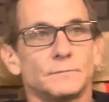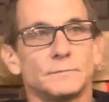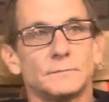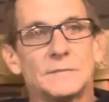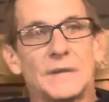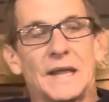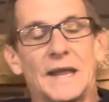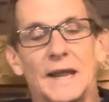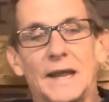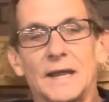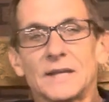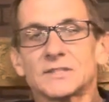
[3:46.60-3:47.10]

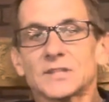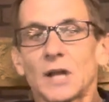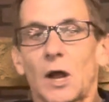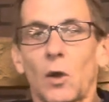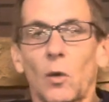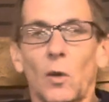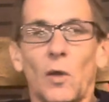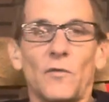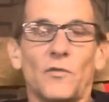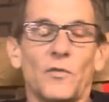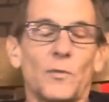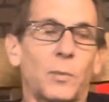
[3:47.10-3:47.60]
It's all
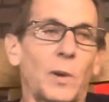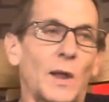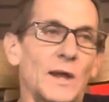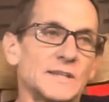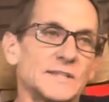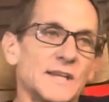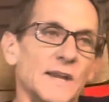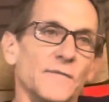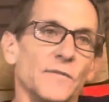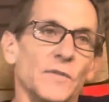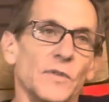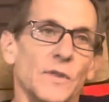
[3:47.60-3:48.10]
over the place.
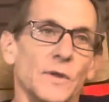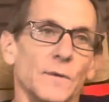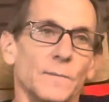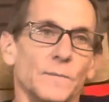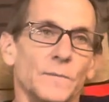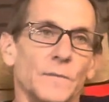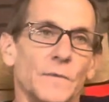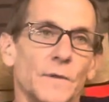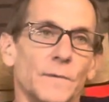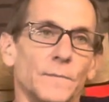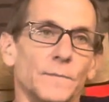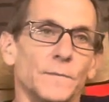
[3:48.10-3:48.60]

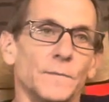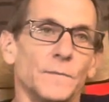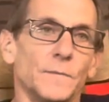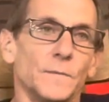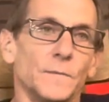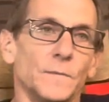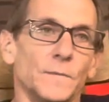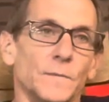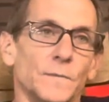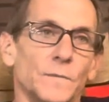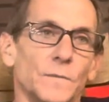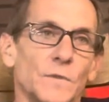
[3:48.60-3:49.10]
Even
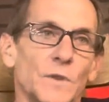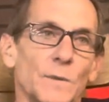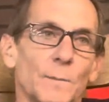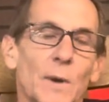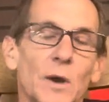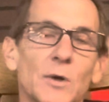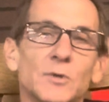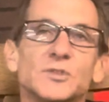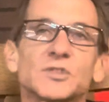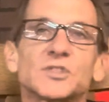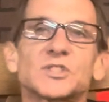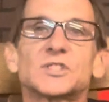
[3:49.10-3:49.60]
the
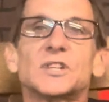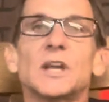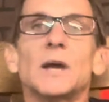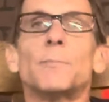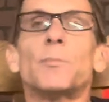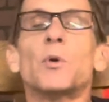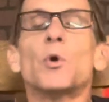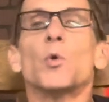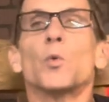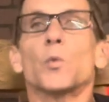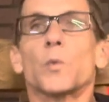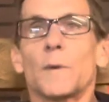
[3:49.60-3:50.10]
most
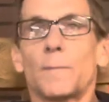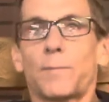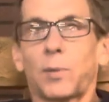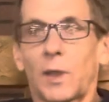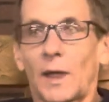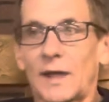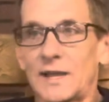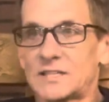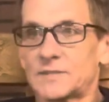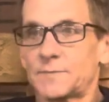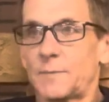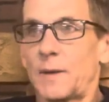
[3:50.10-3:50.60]
simple
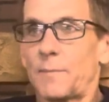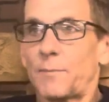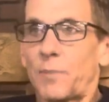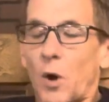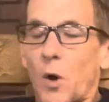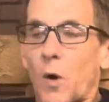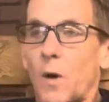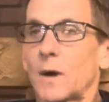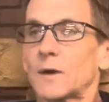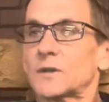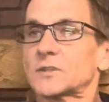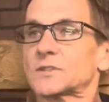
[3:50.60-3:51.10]
replacement
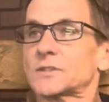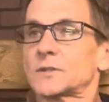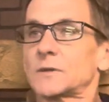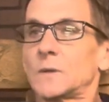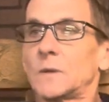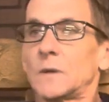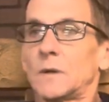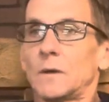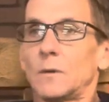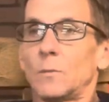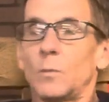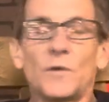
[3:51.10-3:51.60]
parts.
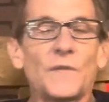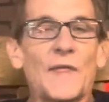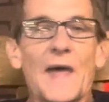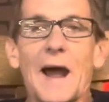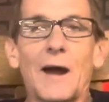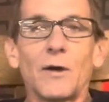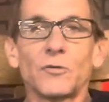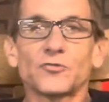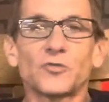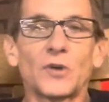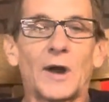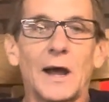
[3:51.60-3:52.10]

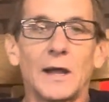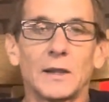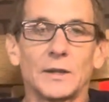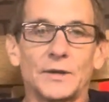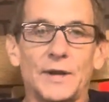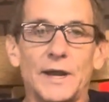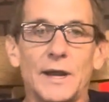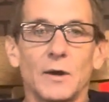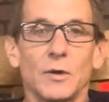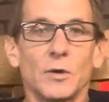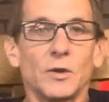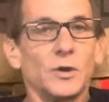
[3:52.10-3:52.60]
Without trial and
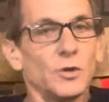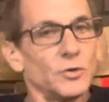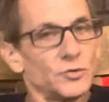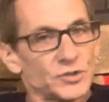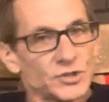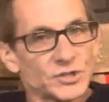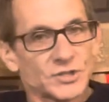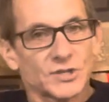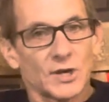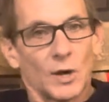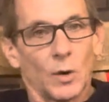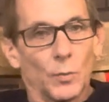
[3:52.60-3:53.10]
error, you
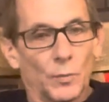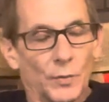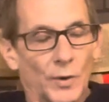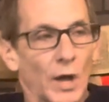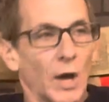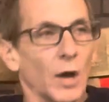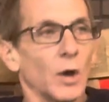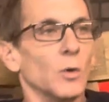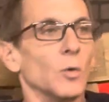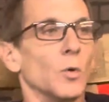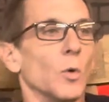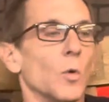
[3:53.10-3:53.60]
just don't
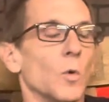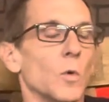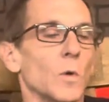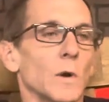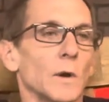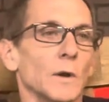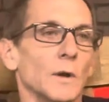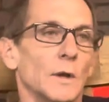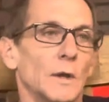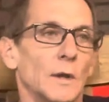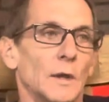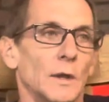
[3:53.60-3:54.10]
know, or
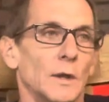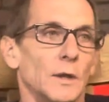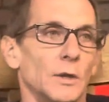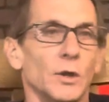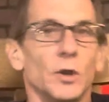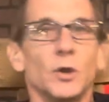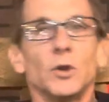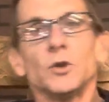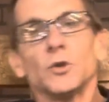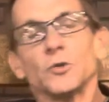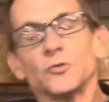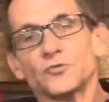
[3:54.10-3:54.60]

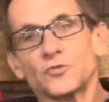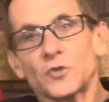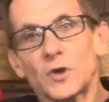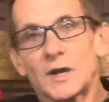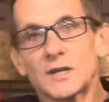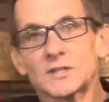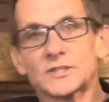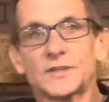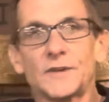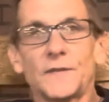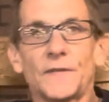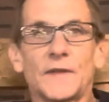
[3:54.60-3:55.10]
you're
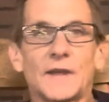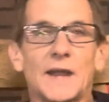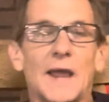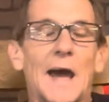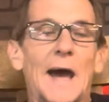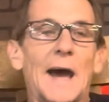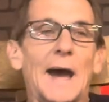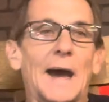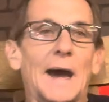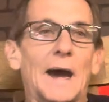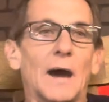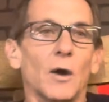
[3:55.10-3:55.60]
trusting the
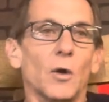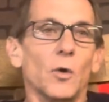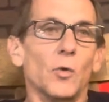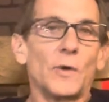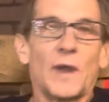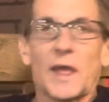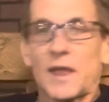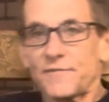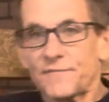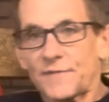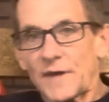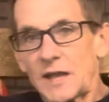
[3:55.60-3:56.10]
guy on
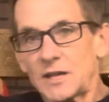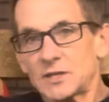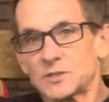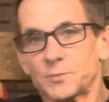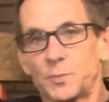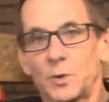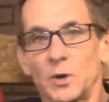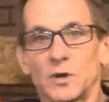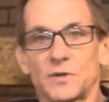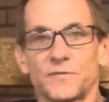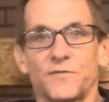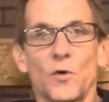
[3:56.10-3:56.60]
a
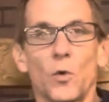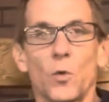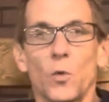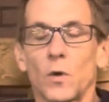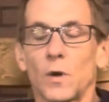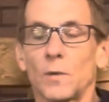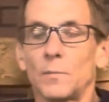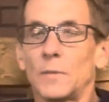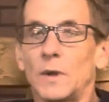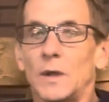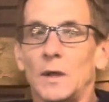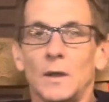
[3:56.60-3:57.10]
Facebook forum.